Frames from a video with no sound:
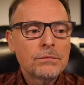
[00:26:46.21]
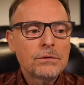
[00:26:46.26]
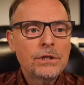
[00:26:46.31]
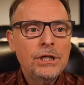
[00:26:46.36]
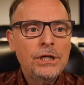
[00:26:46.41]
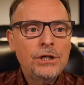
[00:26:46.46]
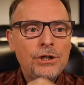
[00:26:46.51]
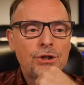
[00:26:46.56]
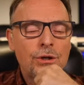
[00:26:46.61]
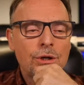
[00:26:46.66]

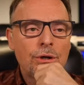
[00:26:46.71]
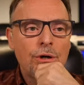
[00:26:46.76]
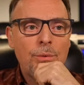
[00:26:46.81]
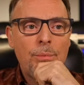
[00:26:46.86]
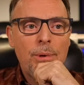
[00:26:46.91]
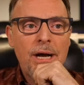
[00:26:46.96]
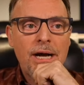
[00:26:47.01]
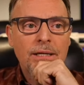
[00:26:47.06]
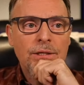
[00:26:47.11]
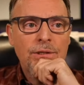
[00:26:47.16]
it should go
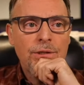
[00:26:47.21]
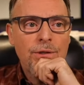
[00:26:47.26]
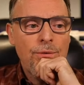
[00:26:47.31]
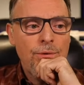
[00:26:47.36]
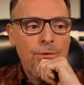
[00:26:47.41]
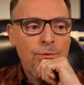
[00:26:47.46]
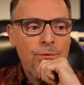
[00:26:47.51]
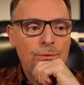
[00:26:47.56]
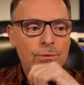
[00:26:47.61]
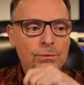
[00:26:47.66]
back
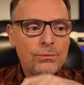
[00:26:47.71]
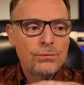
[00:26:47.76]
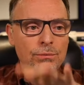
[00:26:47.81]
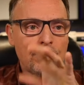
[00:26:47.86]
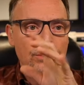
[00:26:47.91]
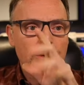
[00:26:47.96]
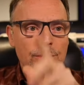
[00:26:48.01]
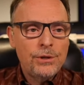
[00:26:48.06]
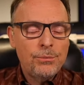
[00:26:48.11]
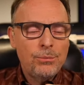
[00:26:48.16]
to
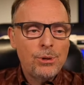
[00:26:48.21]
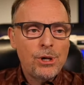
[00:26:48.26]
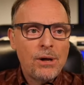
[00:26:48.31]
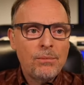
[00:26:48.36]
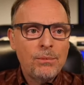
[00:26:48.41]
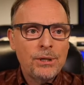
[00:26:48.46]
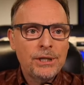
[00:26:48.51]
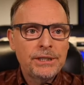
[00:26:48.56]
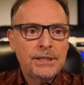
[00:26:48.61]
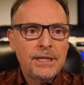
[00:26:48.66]
the blah
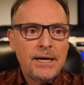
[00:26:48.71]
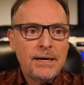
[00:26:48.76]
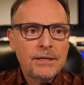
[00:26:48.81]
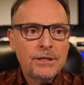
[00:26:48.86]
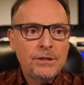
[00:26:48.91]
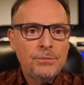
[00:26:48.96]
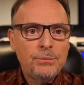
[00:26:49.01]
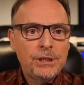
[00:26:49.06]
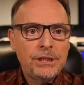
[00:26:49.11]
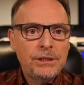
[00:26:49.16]
blah
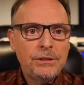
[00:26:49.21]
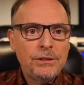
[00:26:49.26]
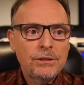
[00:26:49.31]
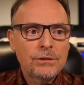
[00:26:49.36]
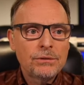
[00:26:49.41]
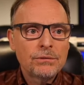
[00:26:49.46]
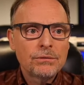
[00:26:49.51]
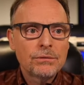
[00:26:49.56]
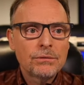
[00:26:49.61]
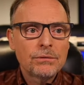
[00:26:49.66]
document
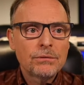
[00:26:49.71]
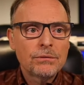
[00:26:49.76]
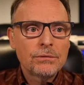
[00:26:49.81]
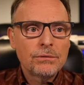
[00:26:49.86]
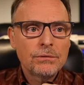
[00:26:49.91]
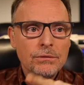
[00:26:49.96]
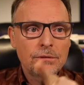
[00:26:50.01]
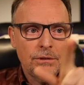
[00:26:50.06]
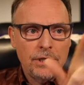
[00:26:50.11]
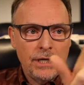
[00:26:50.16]

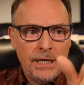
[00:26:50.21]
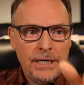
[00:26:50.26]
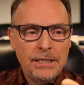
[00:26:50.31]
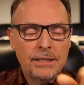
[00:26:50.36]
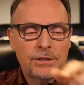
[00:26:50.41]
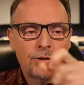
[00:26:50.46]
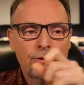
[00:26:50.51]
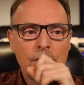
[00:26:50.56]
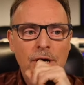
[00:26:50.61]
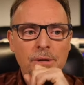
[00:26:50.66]
and
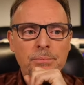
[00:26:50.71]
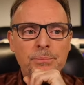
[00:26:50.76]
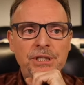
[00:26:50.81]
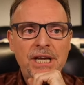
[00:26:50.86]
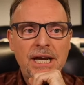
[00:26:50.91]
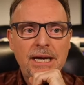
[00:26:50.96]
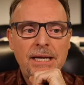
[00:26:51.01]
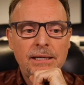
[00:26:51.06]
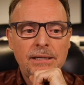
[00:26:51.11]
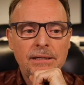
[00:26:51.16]
it's
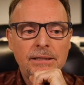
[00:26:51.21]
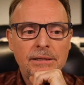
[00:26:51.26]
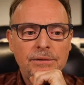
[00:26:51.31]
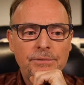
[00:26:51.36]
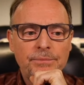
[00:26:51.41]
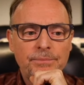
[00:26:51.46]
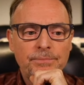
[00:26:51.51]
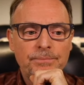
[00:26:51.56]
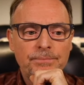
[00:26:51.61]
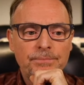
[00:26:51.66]
updating it.
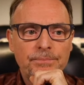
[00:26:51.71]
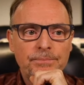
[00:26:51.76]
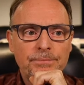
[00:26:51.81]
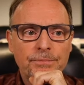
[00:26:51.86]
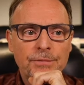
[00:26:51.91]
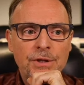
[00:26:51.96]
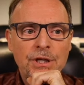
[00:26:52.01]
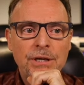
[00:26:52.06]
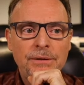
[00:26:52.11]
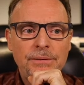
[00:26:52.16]

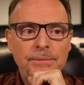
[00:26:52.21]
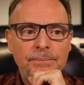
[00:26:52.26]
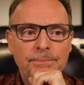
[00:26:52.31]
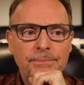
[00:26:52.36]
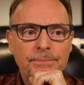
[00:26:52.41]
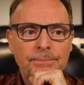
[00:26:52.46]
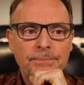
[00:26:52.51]
Okay?